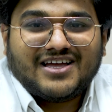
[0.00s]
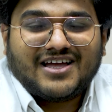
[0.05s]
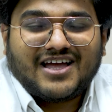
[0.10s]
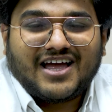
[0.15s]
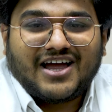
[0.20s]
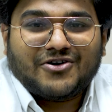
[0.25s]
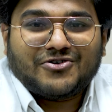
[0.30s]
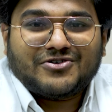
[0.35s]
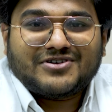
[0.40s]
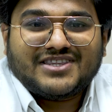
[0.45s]

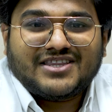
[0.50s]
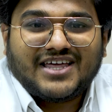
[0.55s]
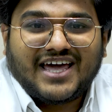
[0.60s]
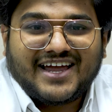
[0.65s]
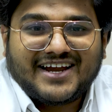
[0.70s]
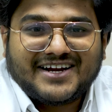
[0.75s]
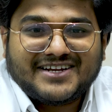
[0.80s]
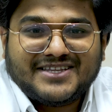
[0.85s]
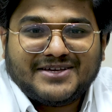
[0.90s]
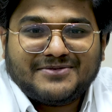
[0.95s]
I would
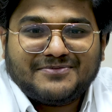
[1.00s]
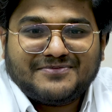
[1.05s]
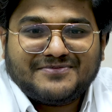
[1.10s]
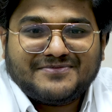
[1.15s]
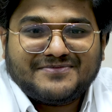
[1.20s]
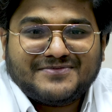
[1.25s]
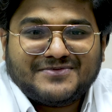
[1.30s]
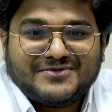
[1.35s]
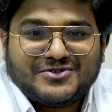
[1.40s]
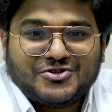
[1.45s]
thank
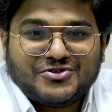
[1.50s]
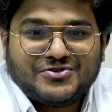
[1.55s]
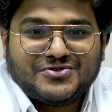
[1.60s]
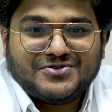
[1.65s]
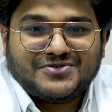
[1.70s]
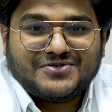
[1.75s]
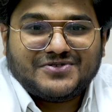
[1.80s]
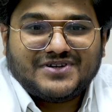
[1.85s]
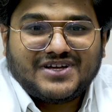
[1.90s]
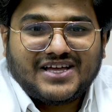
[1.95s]
them
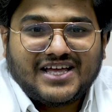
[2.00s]
to